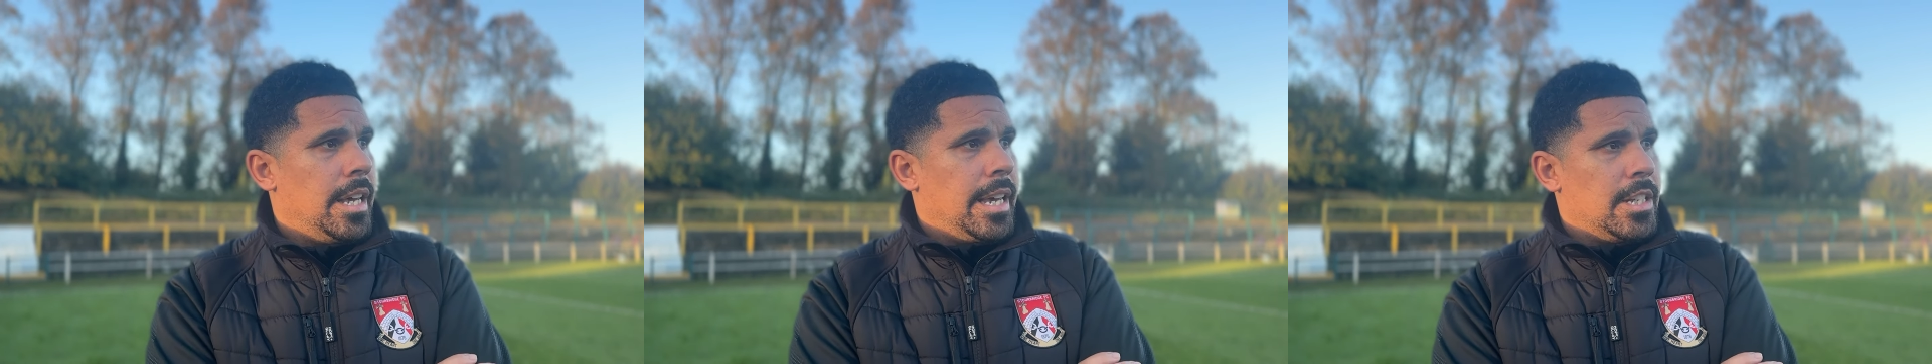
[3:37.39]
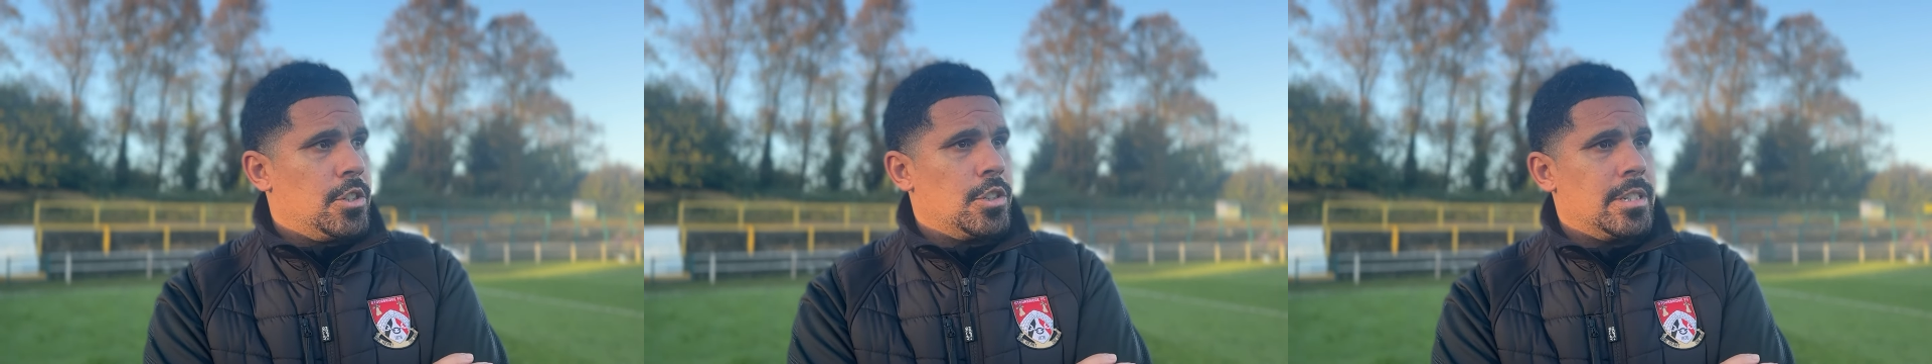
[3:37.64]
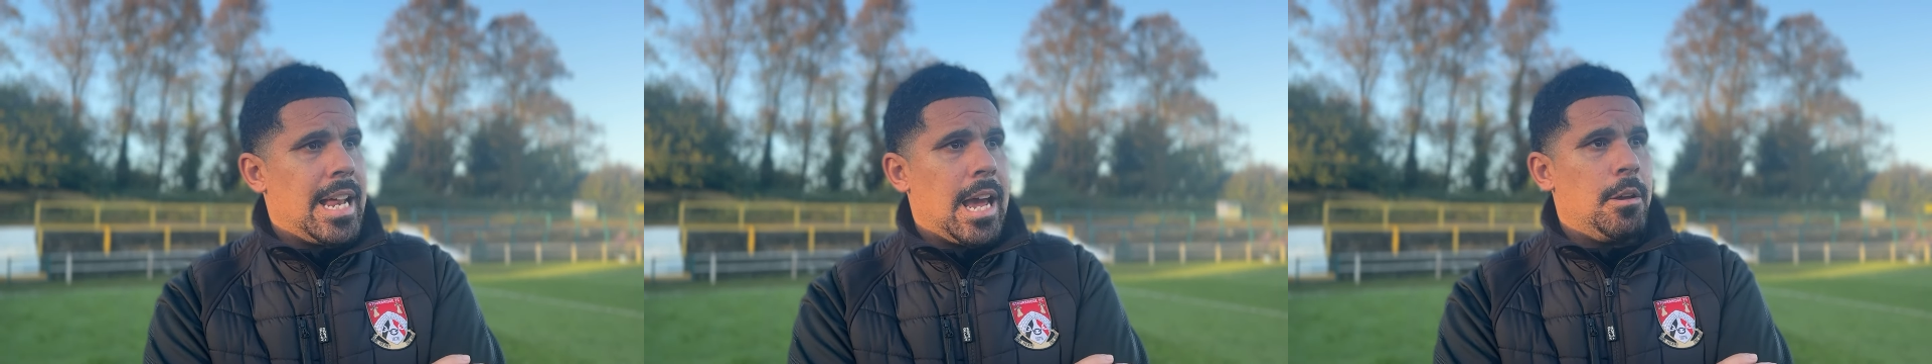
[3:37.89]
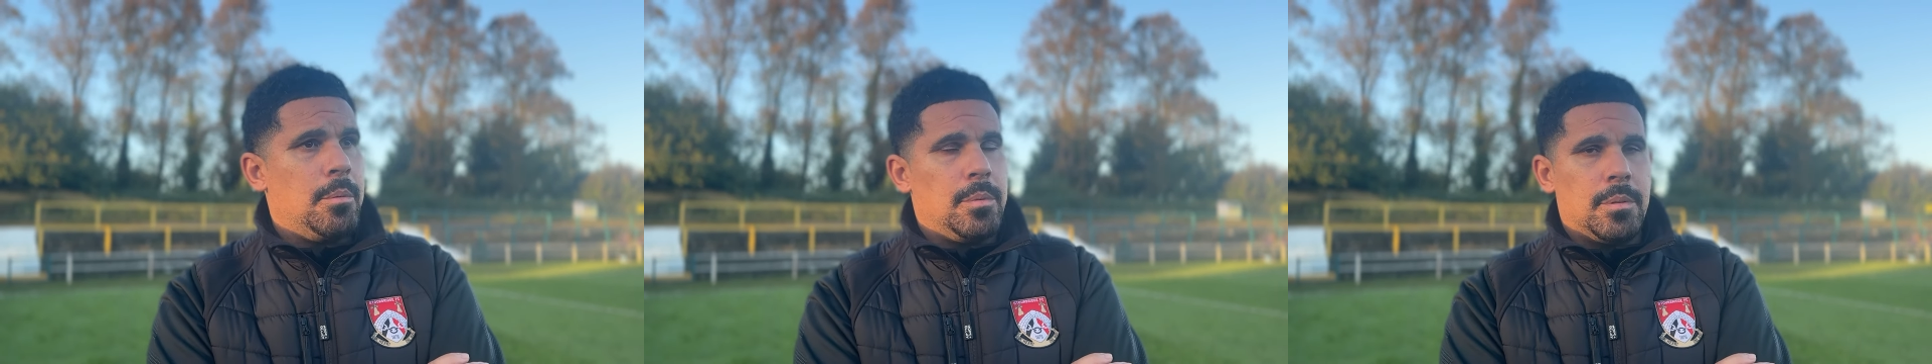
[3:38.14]
it's just
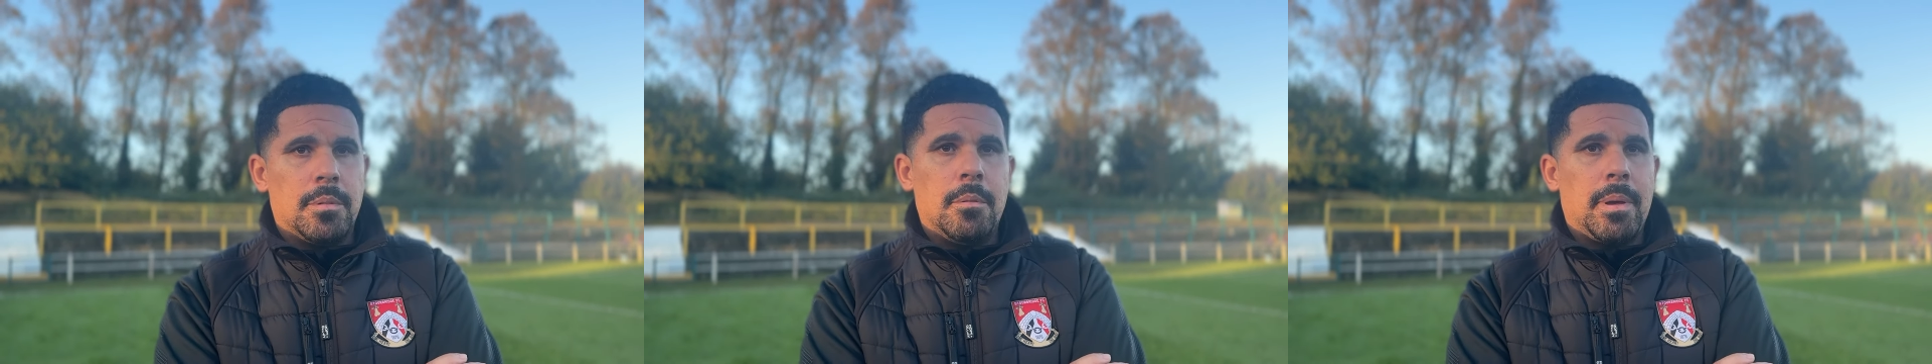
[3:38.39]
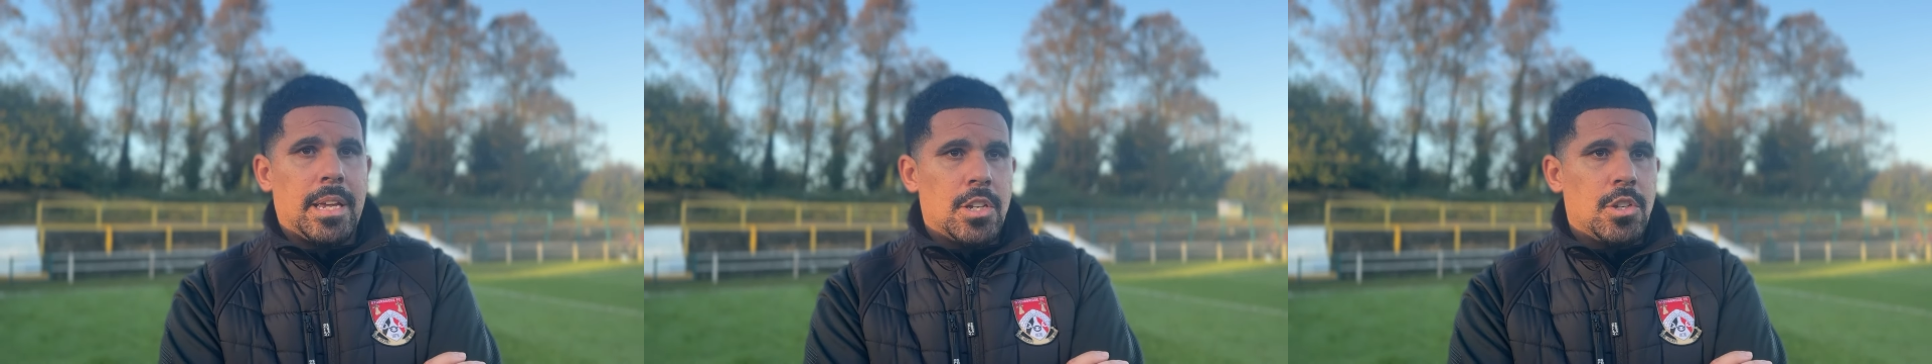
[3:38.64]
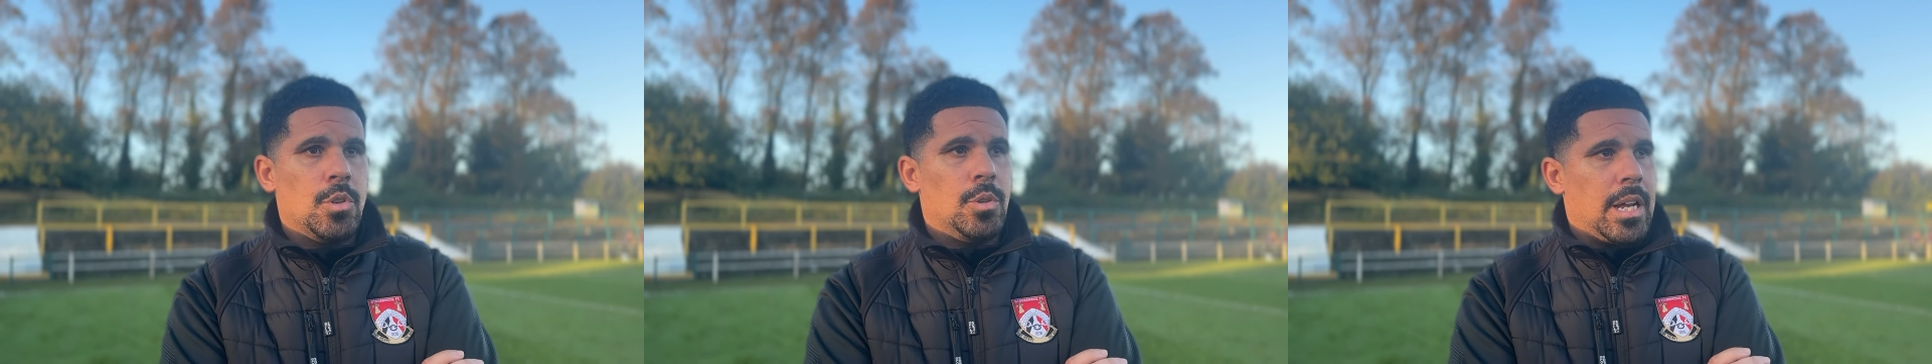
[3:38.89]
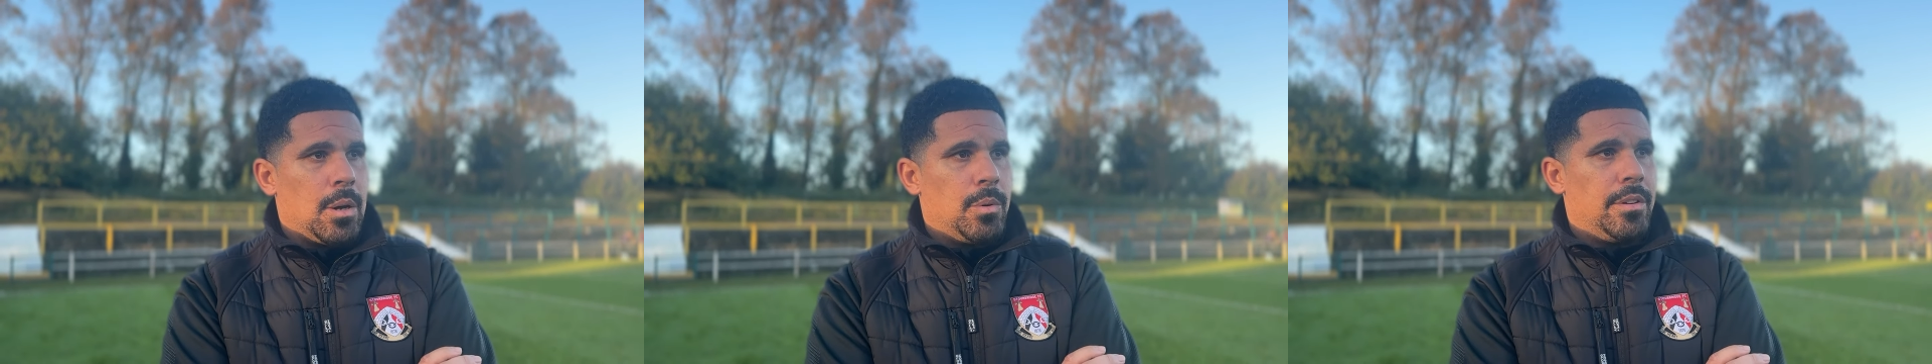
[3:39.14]
now making sure
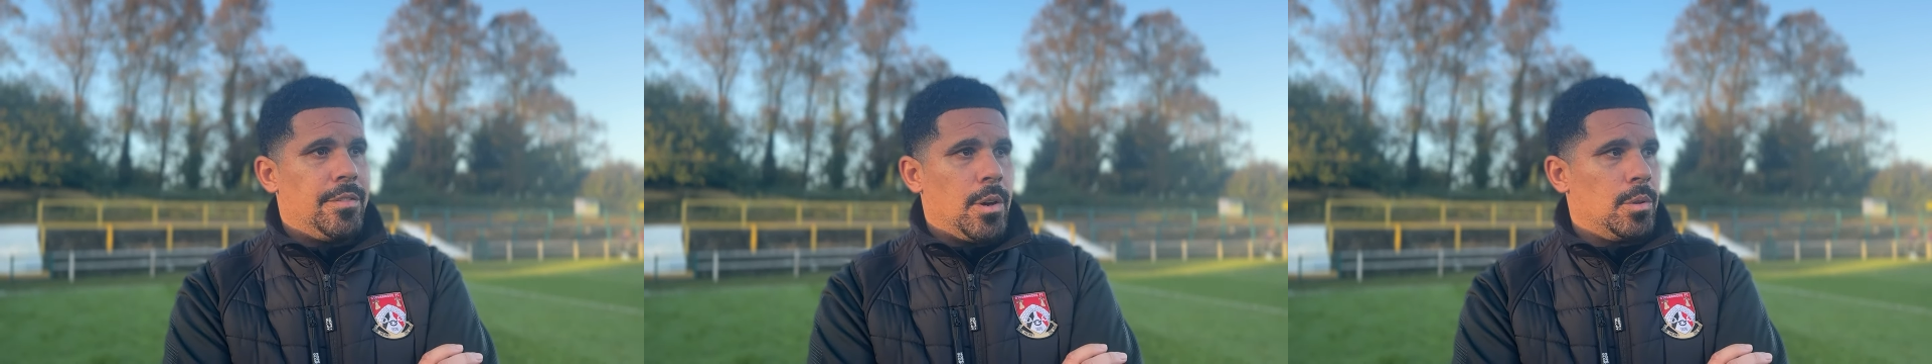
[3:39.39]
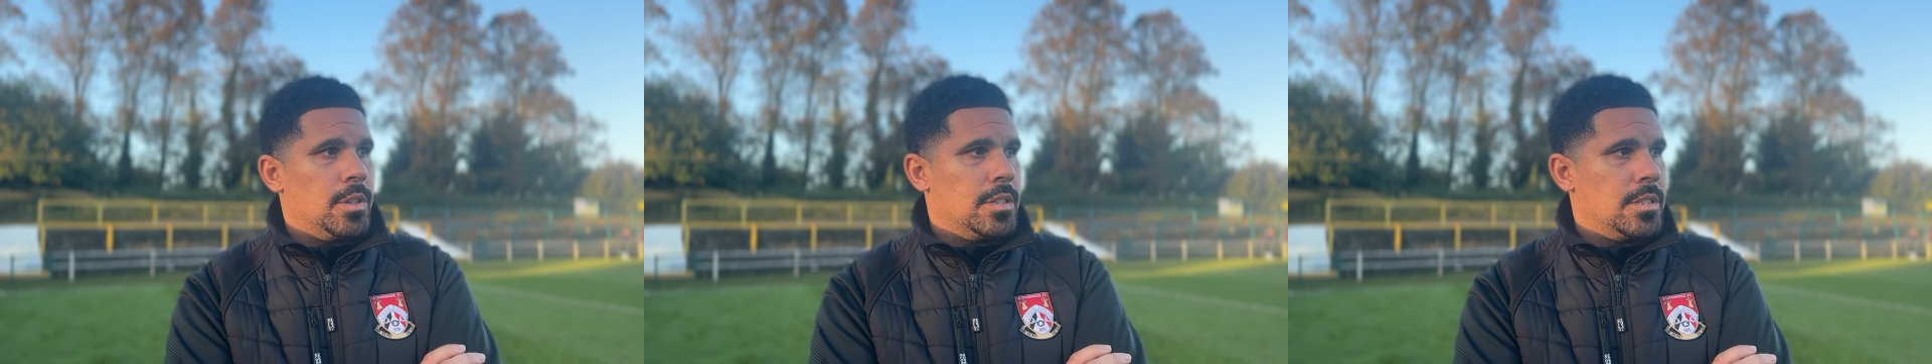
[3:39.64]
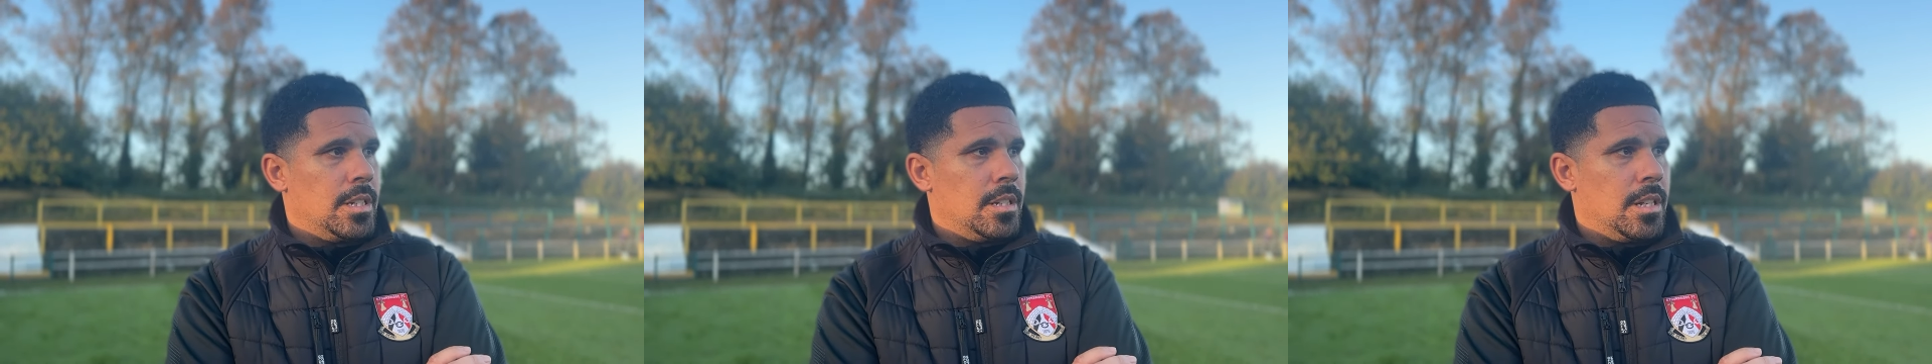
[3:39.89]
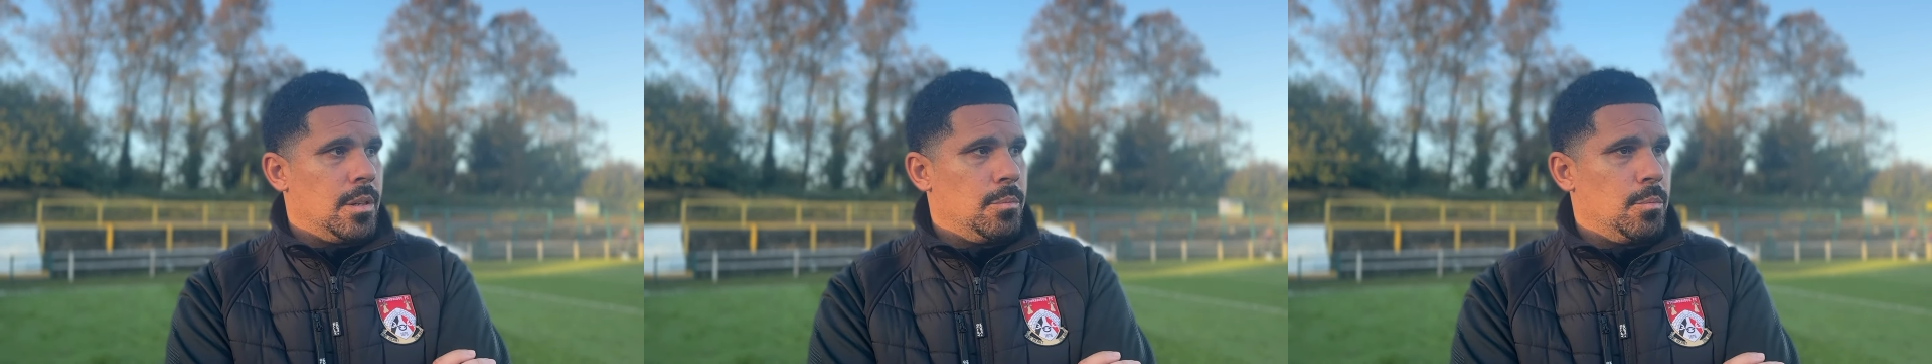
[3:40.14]
that we're focused
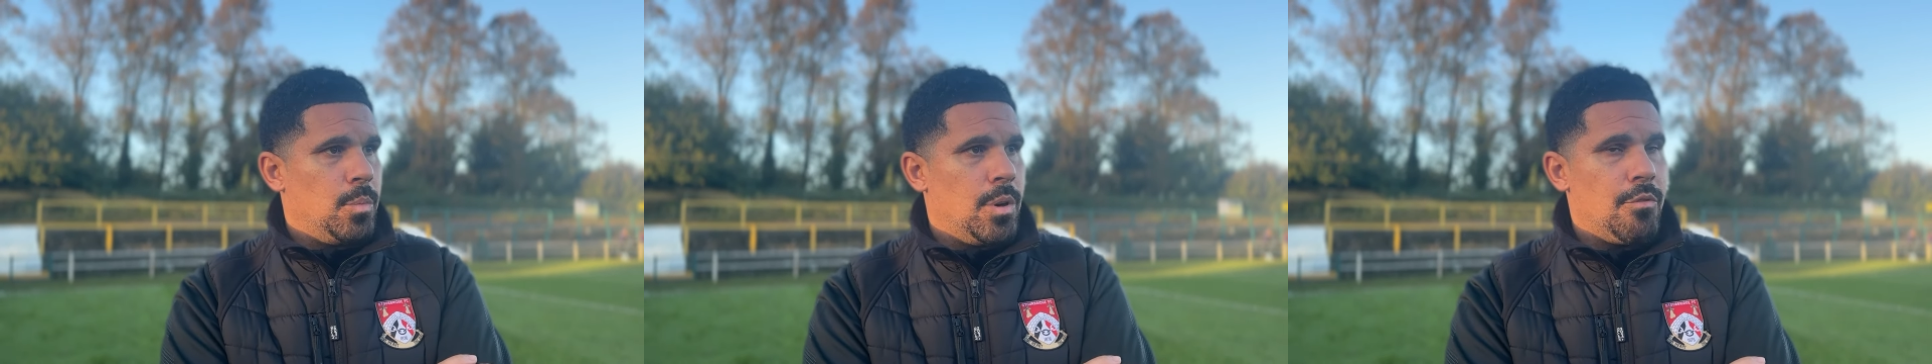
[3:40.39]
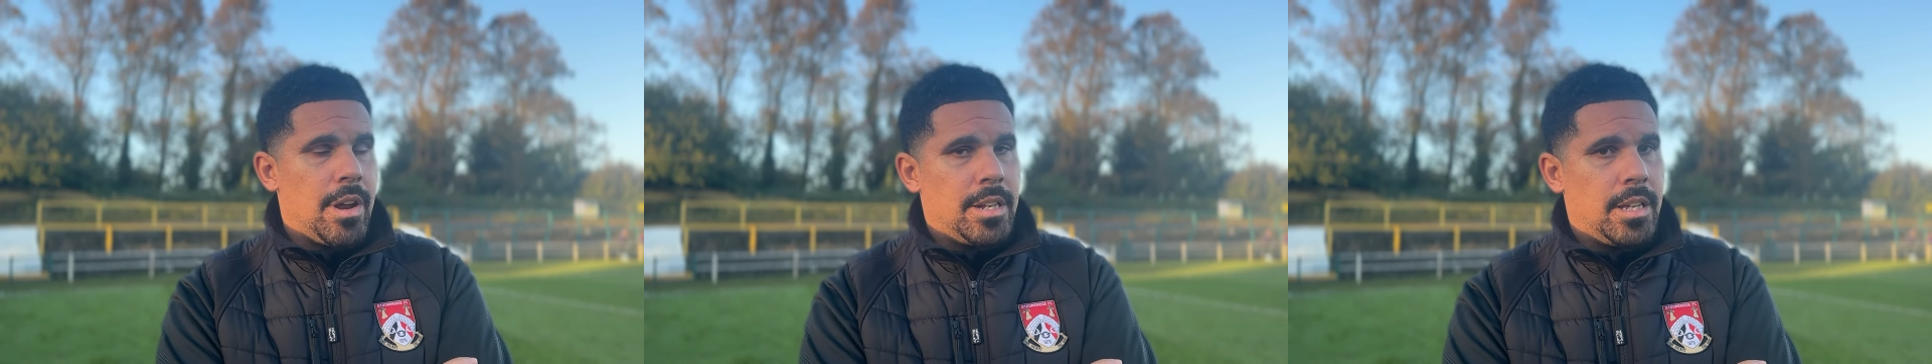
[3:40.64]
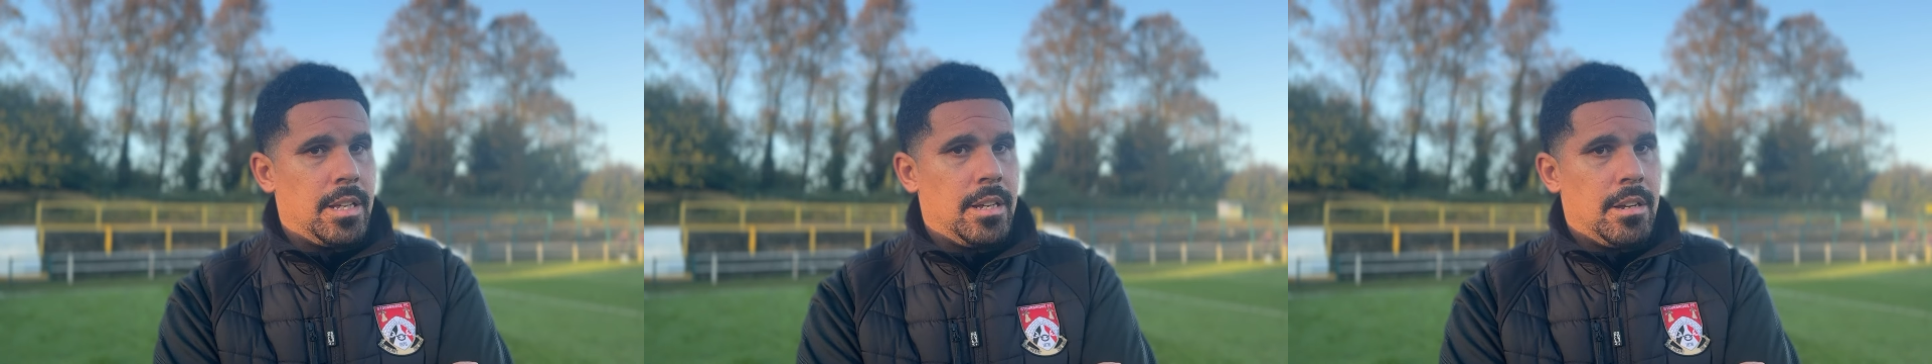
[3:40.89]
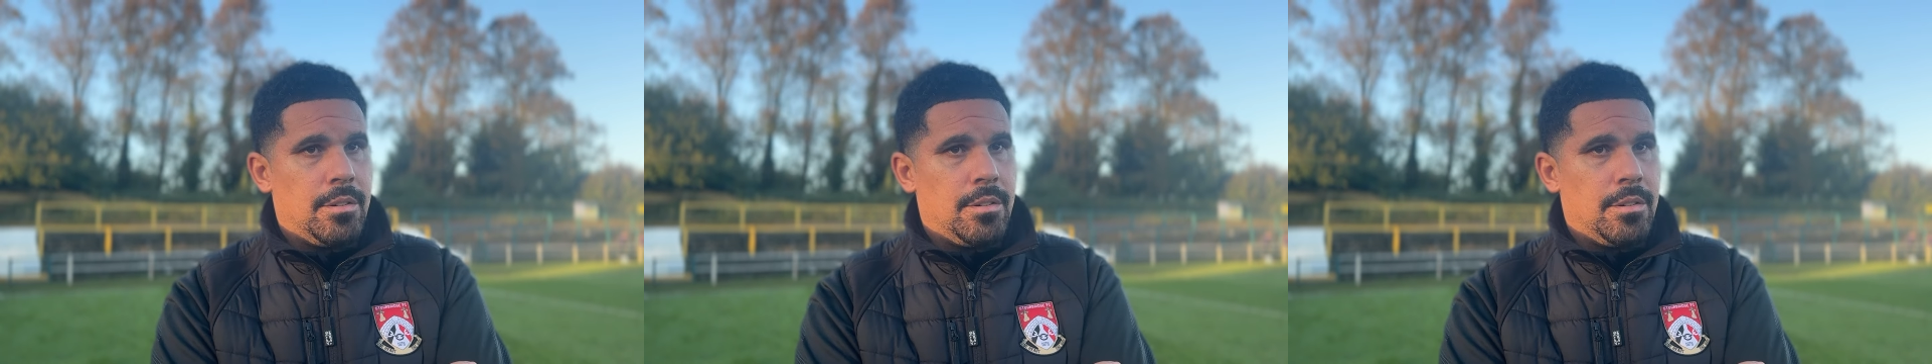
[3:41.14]
and we're ready